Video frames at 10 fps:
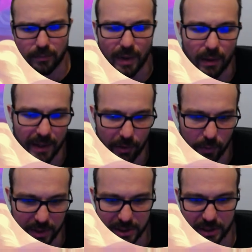Now the
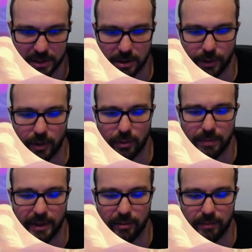question is, are we going to
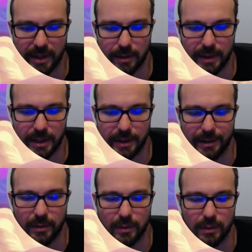replace Mecha
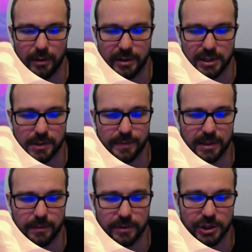Man or
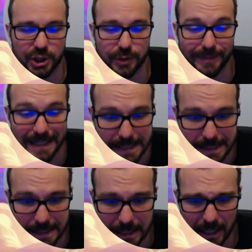Despicable
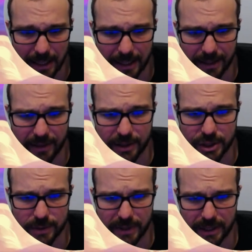Shmee? And I think
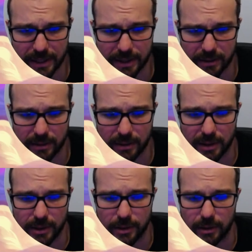Shmee can
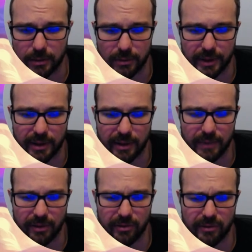go, like,
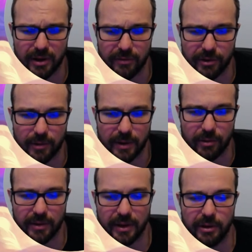my stuff is going to be
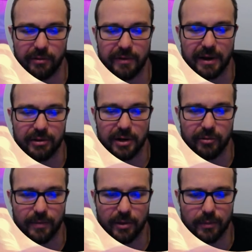scaling fast enough
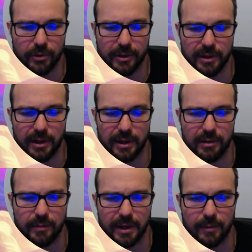from this Merlin, and
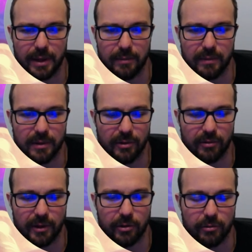the Mecha Man
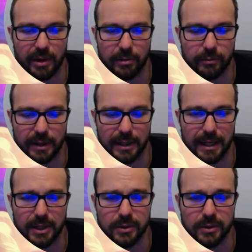is, like, strength right now.